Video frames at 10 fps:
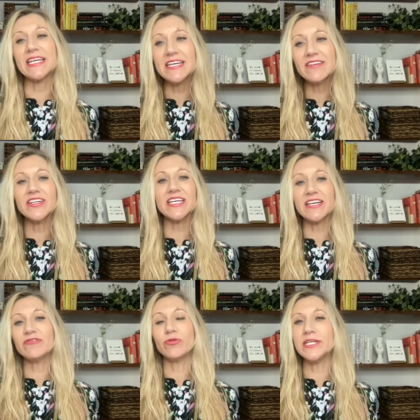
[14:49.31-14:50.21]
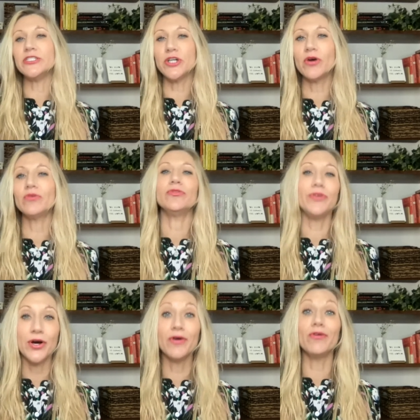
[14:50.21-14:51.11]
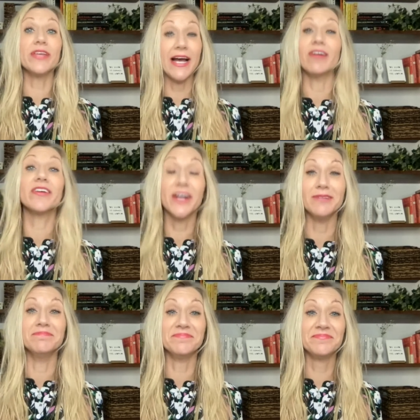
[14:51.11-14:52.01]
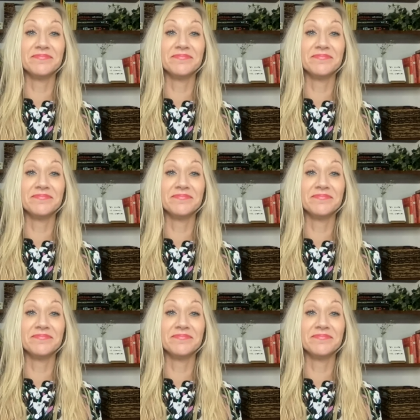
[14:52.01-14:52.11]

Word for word: even if we don't know the outcome,